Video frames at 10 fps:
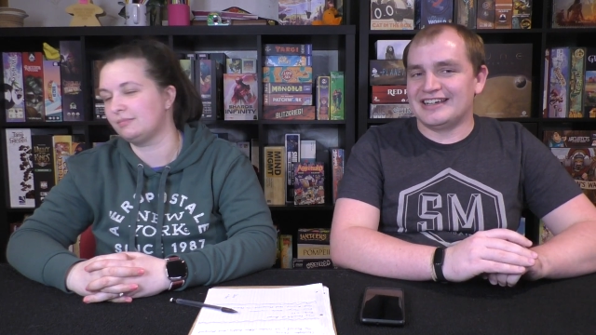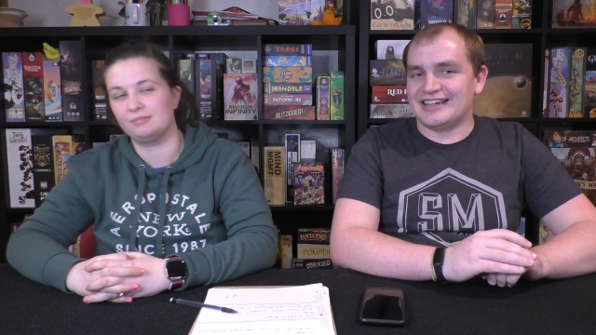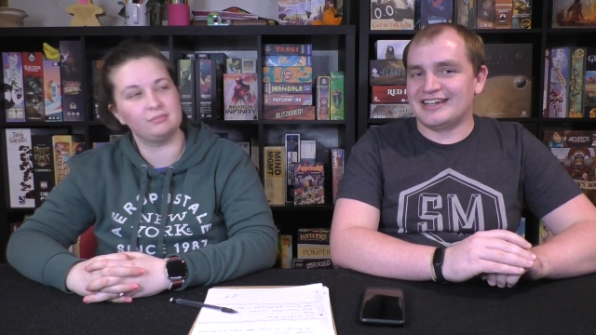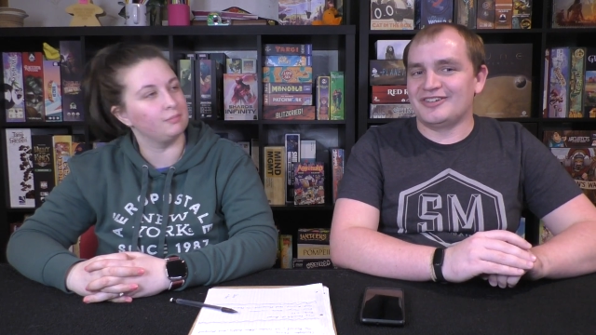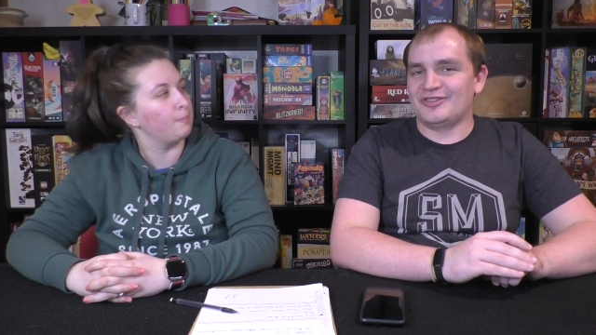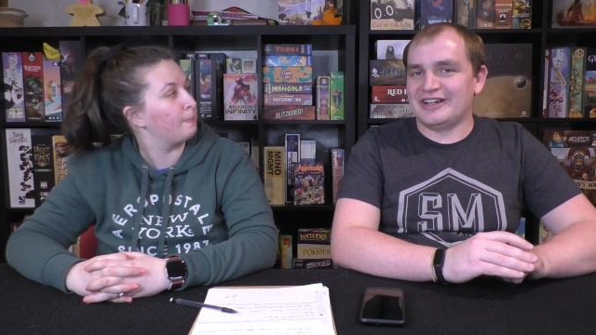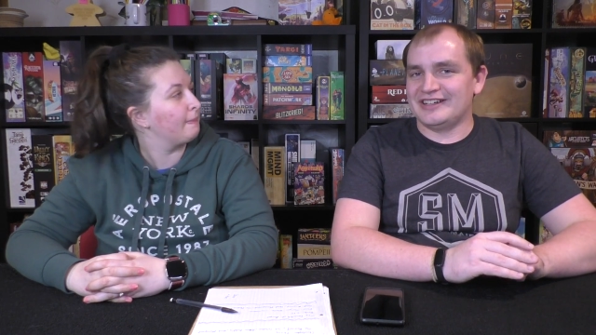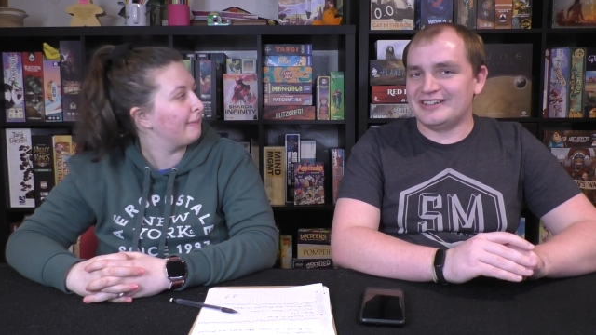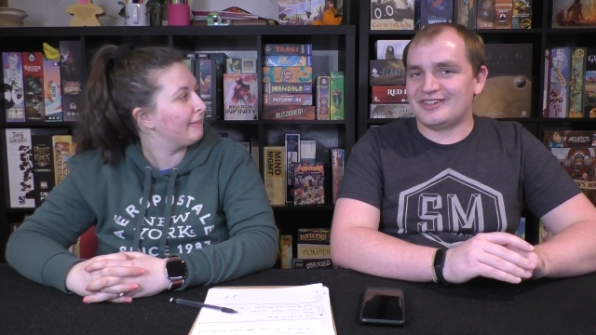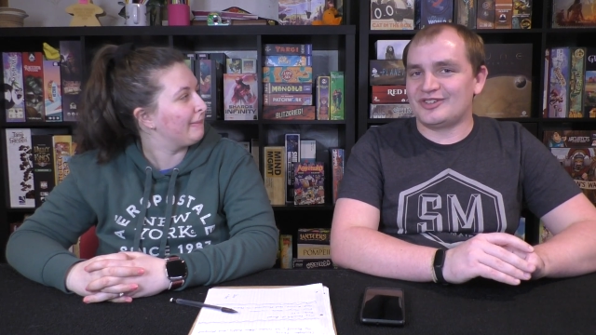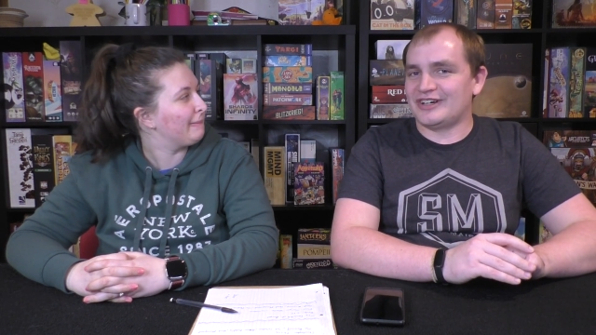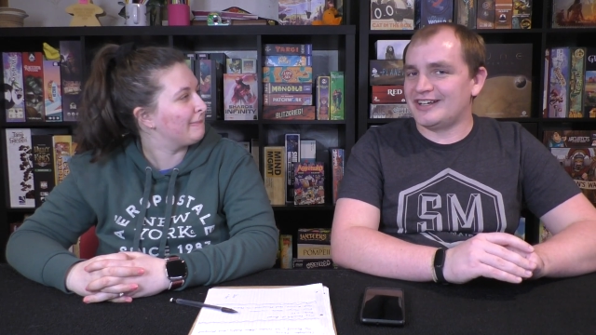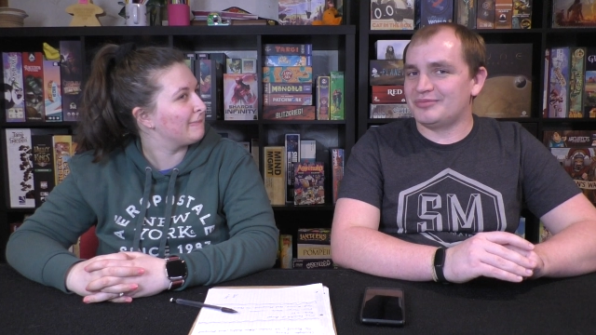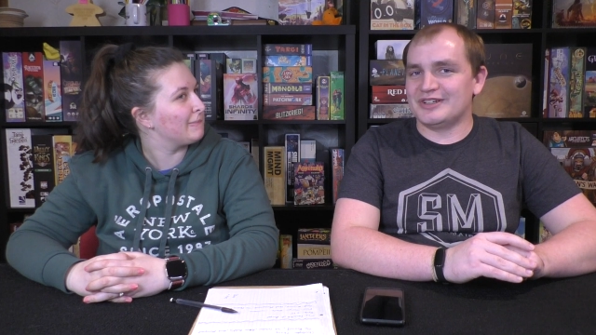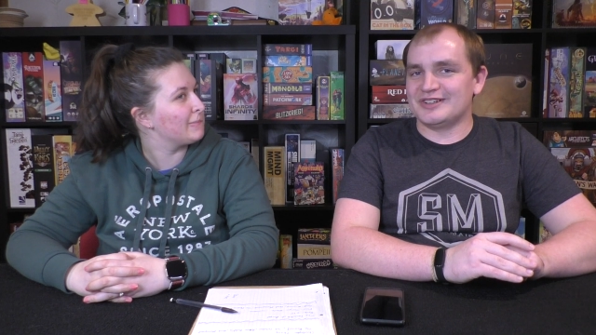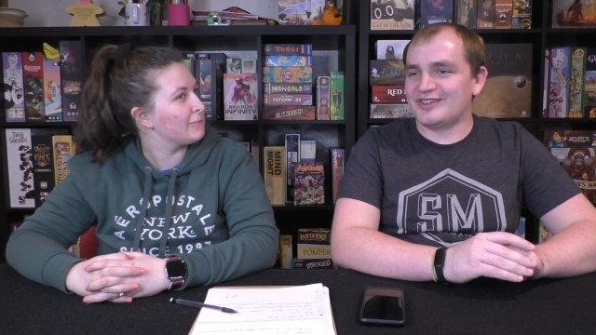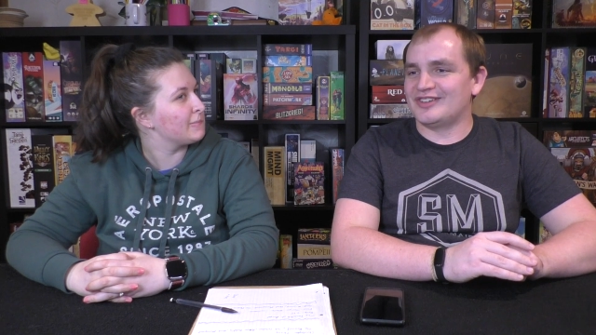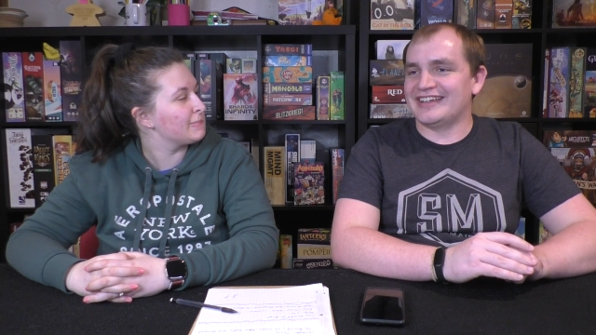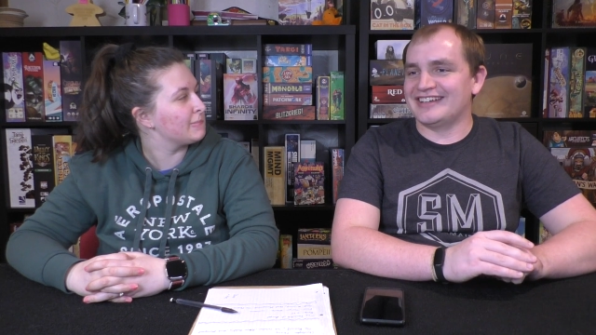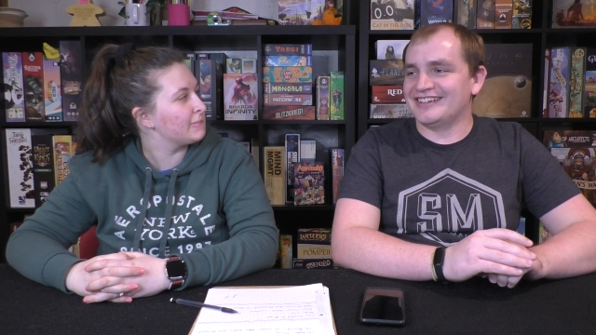Speaker 1: uh, right straight up, we
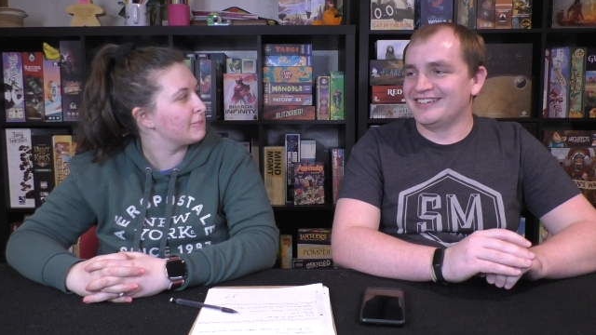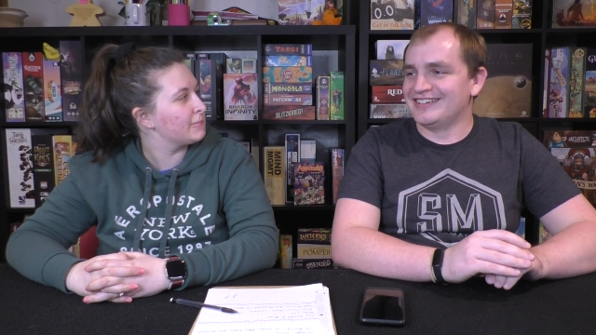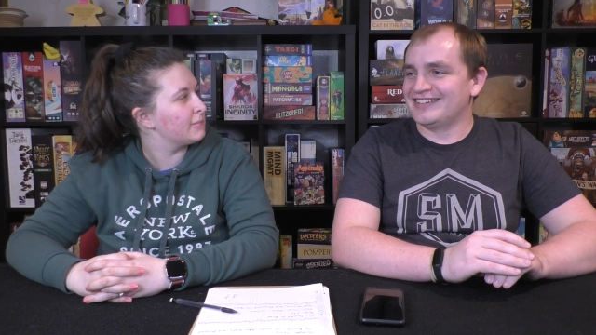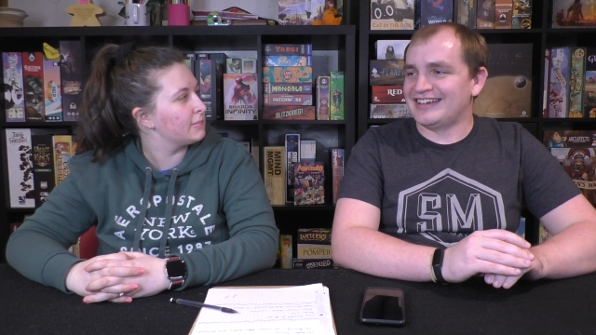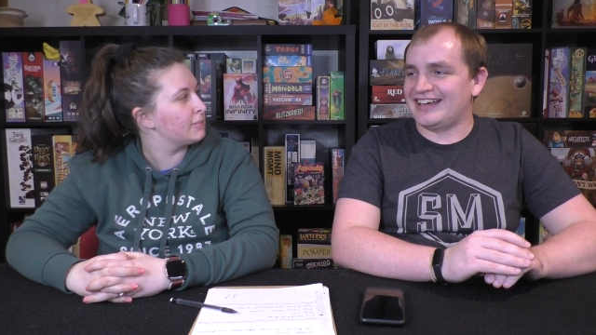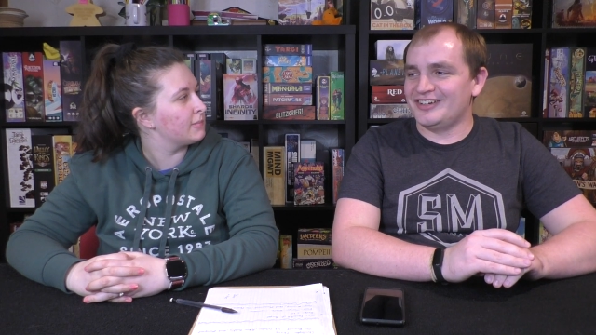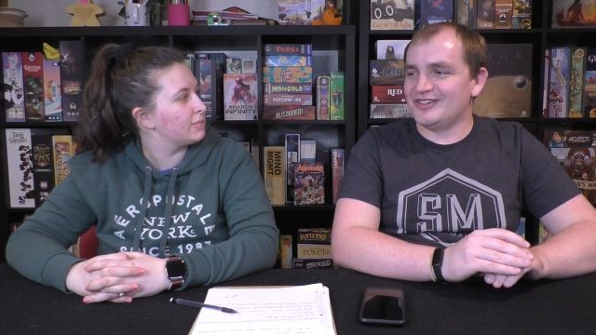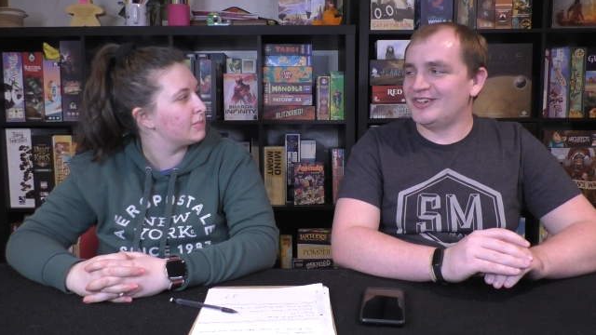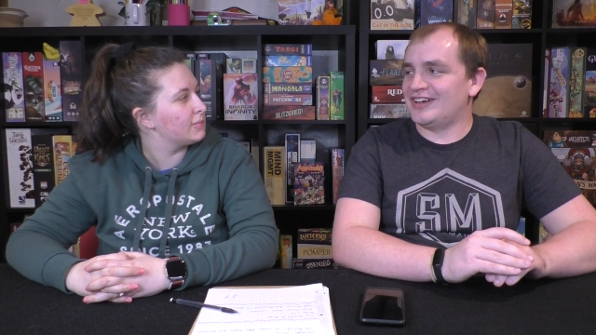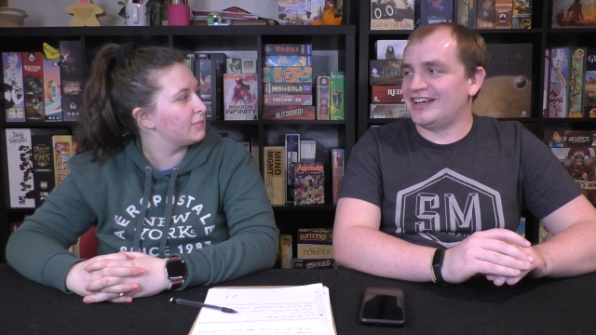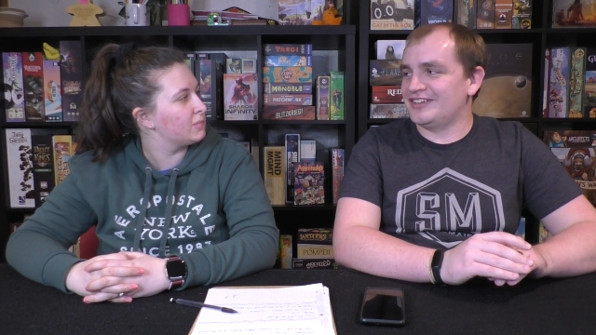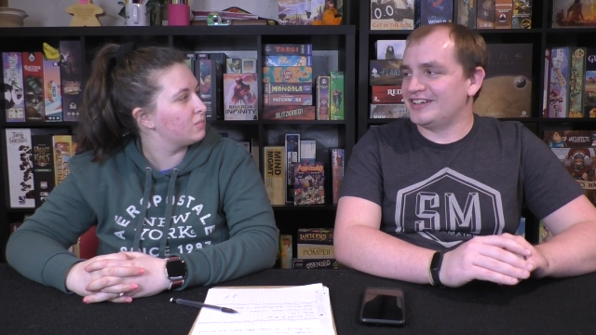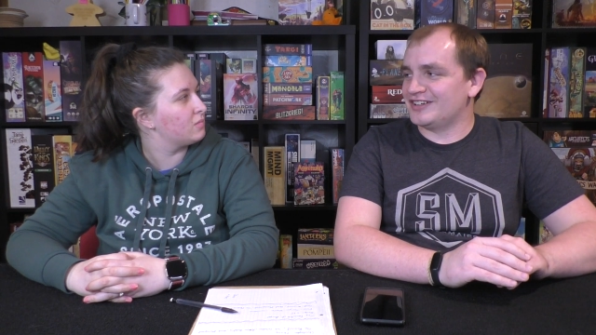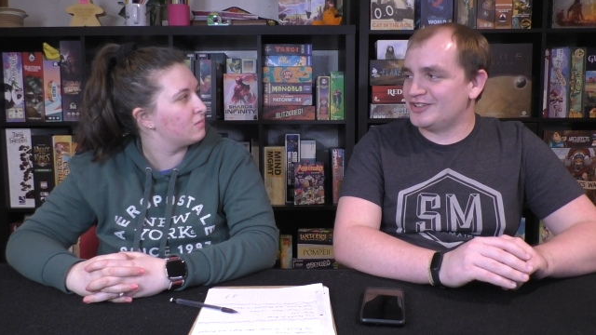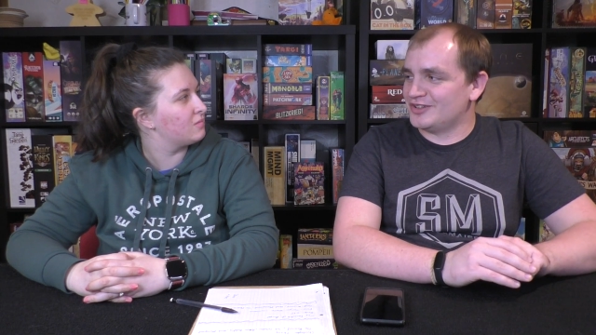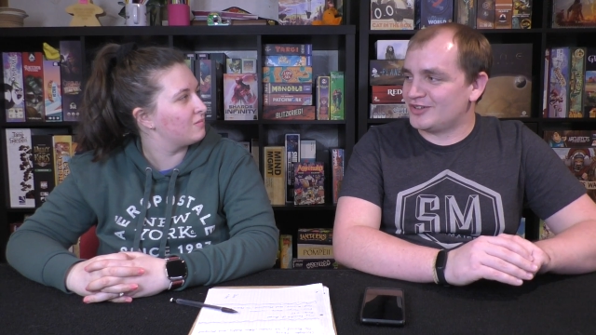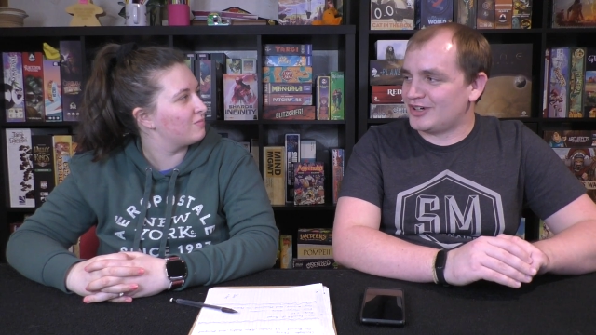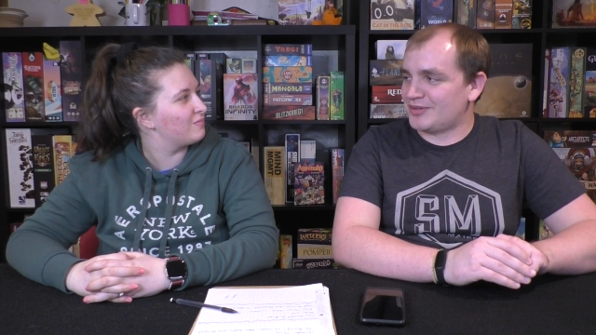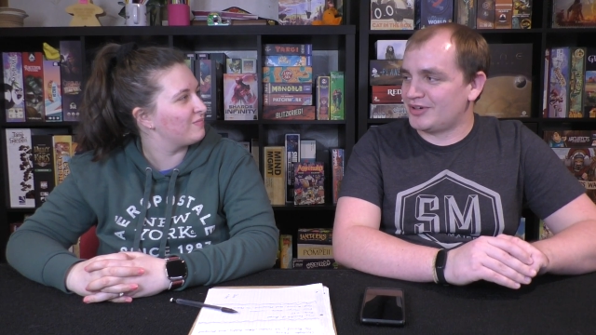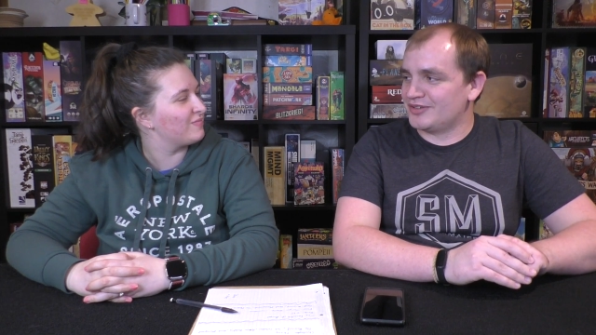just said, I don't know how they could do a
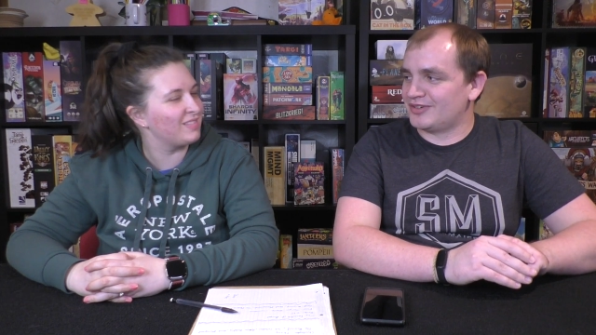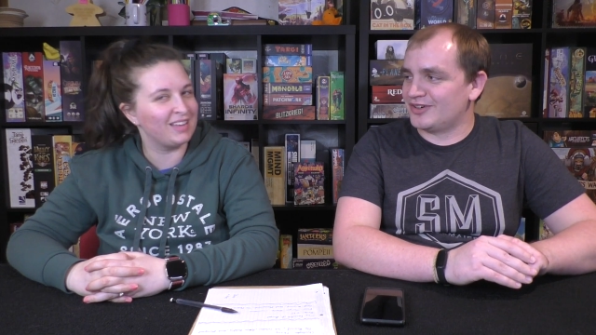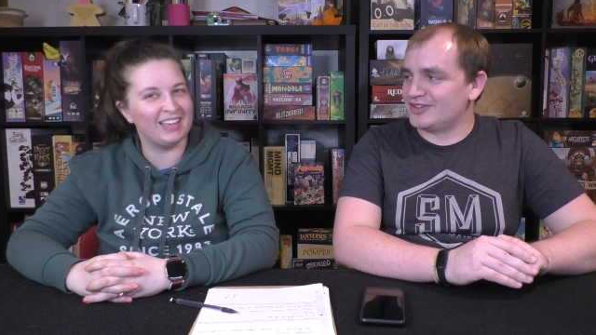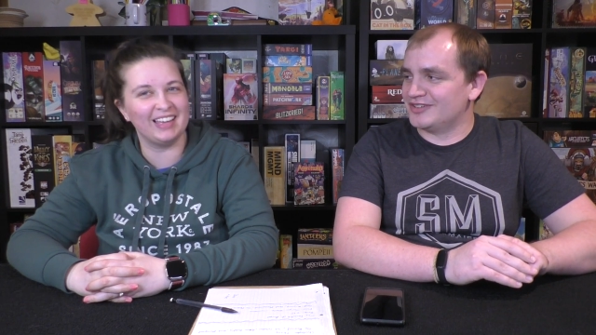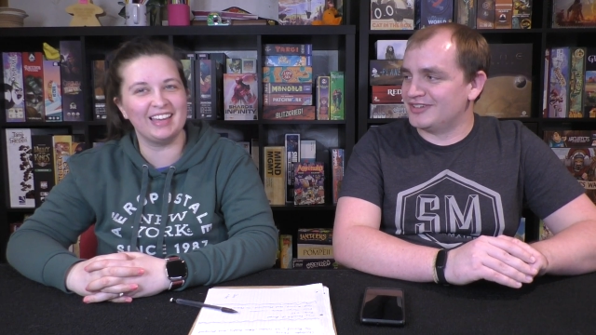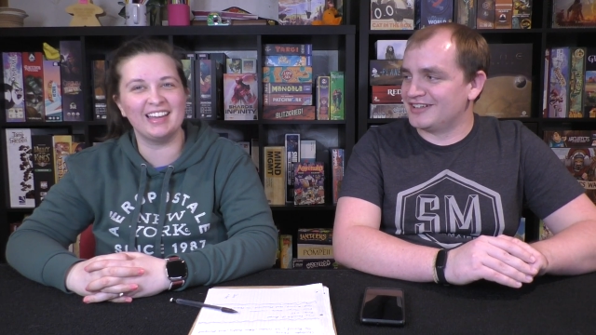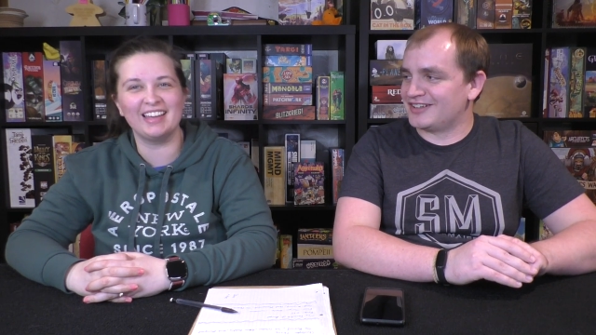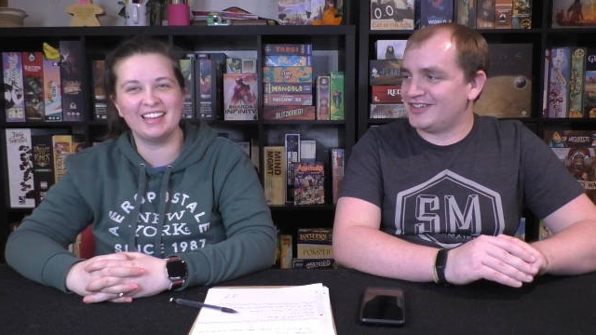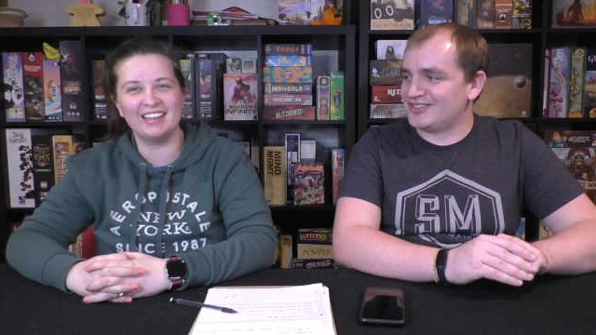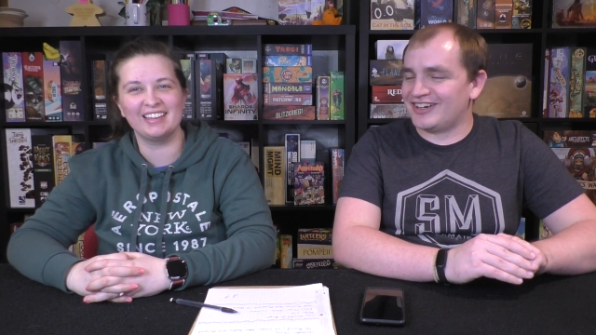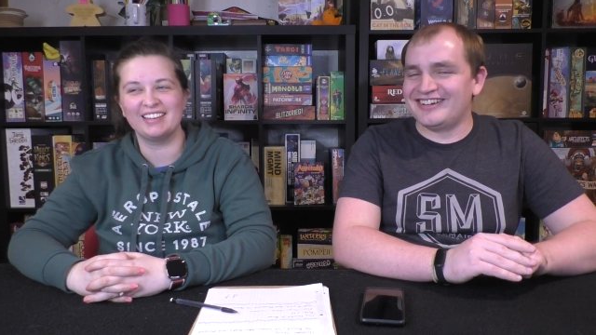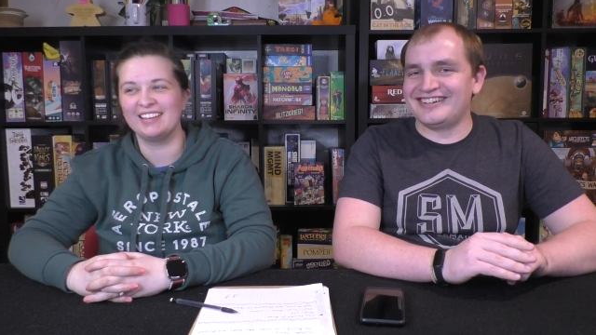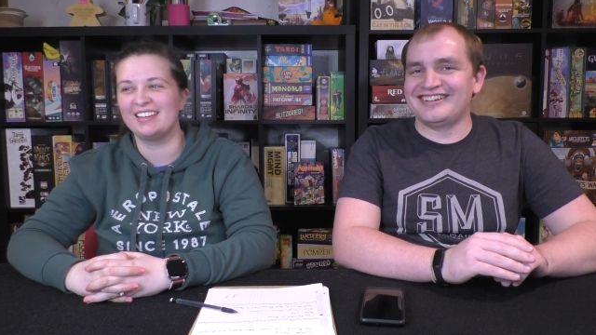cooperative version of viticulture.